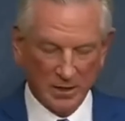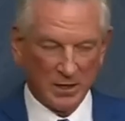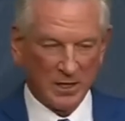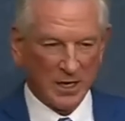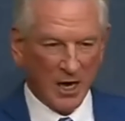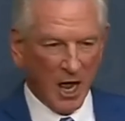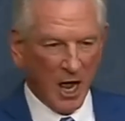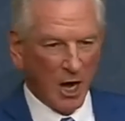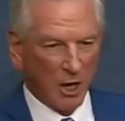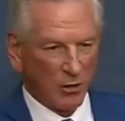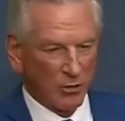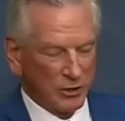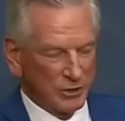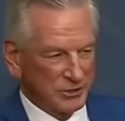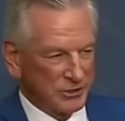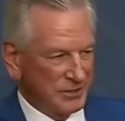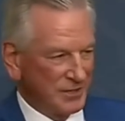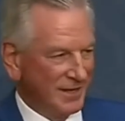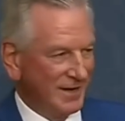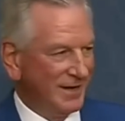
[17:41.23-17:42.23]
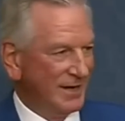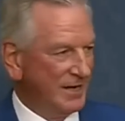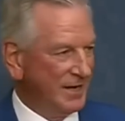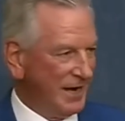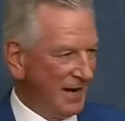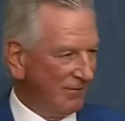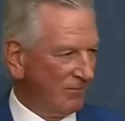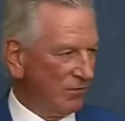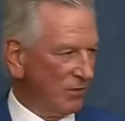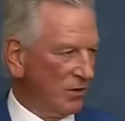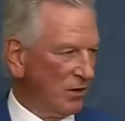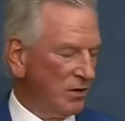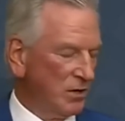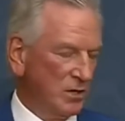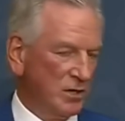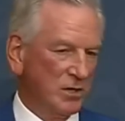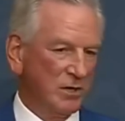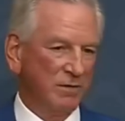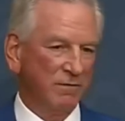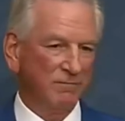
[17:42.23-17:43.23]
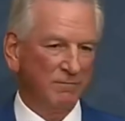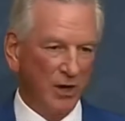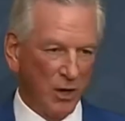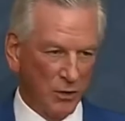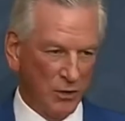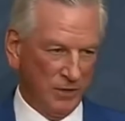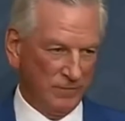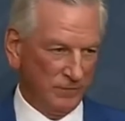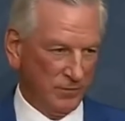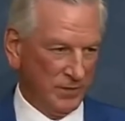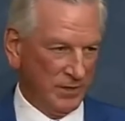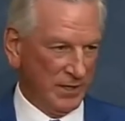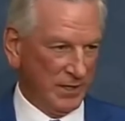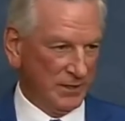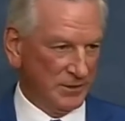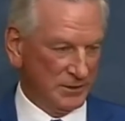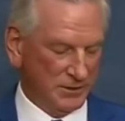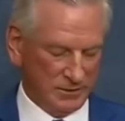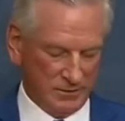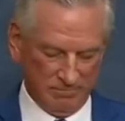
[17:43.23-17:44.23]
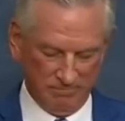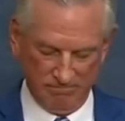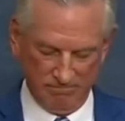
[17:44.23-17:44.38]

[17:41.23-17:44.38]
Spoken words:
Congress never voted for this.